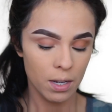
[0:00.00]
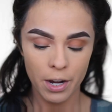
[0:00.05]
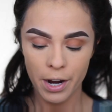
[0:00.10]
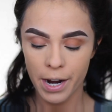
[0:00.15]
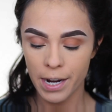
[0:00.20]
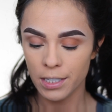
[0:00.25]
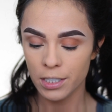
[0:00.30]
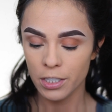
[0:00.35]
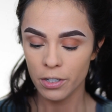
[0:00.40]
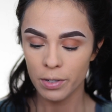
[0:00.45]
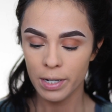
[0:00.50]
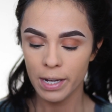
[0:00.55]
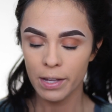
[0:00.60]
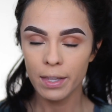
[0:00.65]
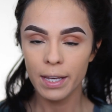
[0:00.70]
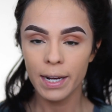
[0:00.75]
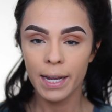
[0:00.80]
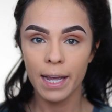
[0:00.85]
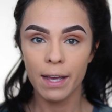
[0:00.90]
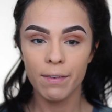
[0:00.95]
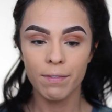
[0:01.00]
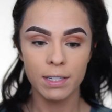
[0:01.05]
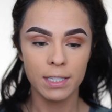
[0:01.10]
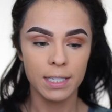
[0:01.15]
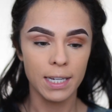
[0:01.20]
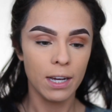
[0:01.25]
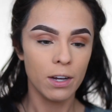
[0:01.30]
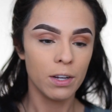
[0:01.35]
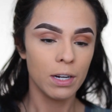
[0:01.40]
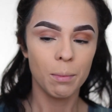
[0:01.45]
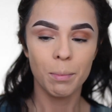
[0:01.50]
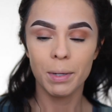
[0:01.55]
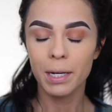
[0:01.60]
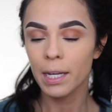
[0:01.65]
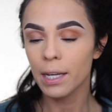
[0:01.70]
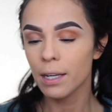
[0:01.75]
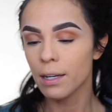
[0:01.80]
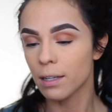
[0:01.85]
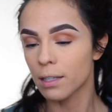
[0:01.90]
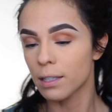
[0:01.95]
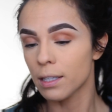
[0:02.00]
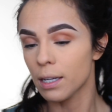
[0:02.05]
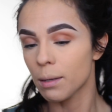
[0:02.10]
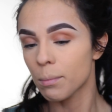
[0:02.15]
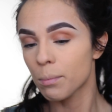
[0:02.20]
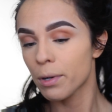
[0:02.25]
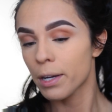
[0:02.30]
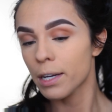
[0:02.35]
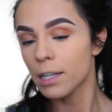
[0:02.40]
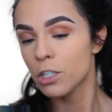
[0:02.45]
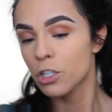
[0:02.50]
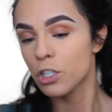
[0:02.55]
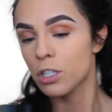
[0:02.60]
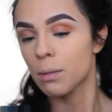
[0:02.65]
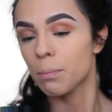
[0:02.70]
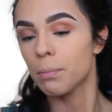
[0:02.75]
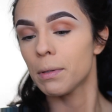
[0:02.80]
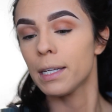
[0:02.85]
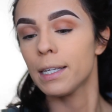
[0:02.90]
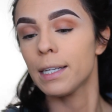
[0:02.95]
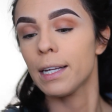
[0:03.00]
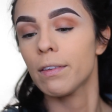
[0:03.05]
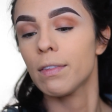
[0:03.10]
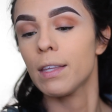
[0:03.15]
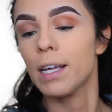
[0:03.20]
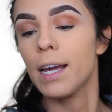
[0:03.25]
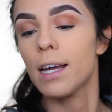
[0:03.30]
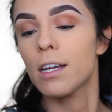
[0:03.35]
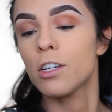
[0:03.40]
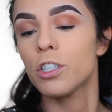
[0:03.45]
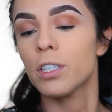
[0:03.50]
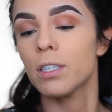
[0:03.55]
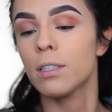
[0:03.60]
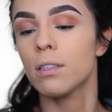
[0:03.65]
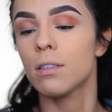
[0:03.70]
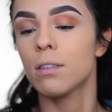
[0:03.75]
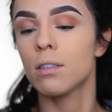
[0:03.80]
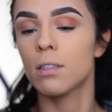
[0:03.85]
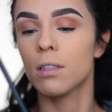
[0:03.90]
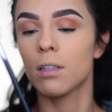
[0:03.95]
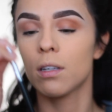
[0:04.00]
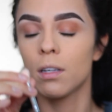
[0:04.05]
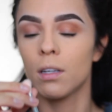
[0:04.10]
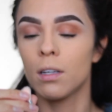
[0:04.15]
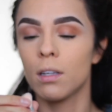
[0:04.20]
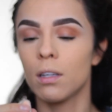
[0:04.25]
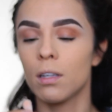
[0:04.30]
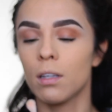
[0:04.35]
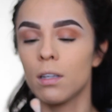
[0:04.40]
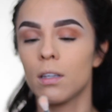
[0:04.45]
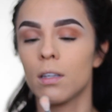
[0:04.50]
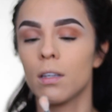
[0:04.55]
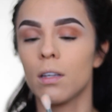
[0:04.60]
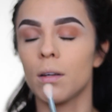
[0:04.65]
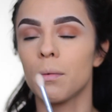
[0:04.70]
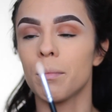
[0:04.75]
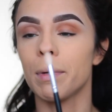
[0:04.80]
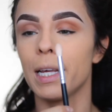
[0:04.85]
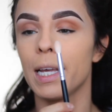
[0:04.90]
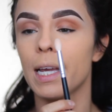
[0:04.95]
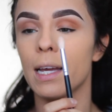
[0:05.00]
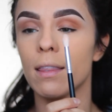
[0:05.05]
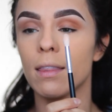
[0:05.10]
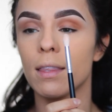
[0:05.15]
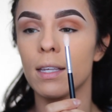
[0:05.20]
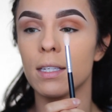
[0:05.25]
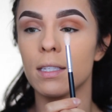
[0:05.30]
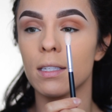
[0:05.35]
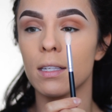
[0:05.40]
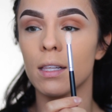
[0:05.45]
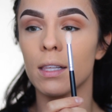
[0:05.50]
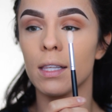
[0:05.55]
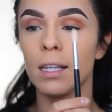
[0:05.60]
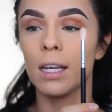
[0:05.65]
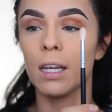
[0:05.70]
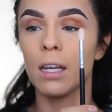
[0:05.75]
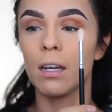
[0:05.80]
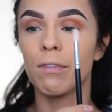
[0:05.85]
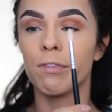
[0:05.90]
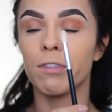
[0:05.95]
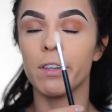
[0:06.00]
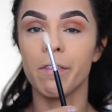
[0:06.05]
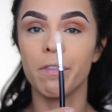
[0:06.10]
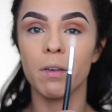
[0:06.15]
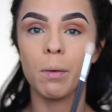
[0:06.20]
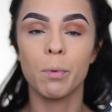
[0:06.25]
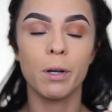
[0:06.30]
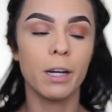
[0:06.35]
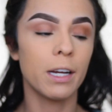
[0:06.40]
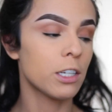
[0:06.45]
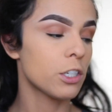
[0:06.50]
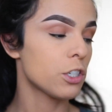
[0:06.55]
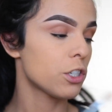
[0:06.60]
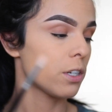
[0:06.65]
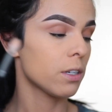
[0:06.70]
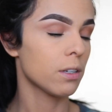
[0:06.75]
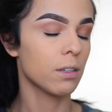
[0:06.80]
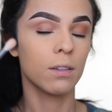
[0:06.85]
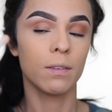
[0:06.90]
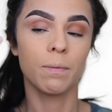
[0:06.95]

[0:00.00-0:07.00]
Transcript: All right, so now that I have it down, I'm gonna get a clean brush to blend out the edges. I'm gonna get this clean, fluffy brush.